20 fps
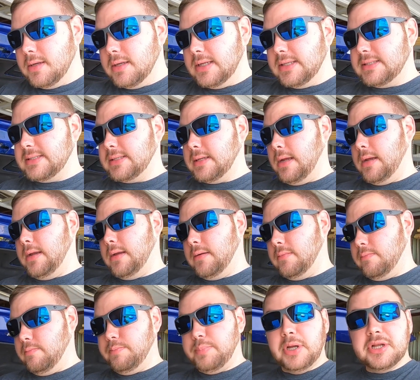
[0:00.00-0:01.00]
It's
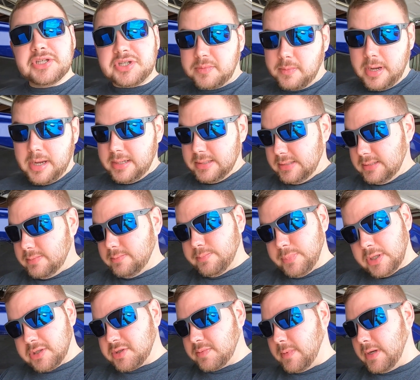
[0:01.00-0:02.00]
a bunch of mods
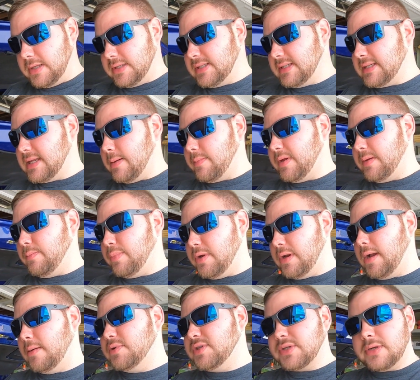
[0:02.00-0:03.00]
he sent me,
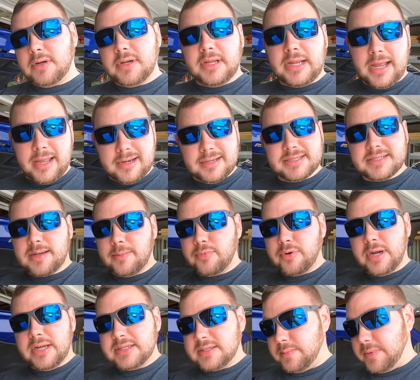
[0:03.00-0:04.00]
but I'm just going to kind of
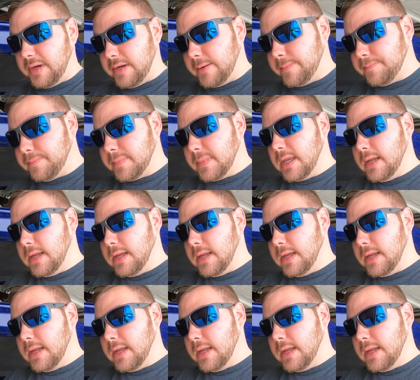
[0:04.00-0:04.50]
summarize them here.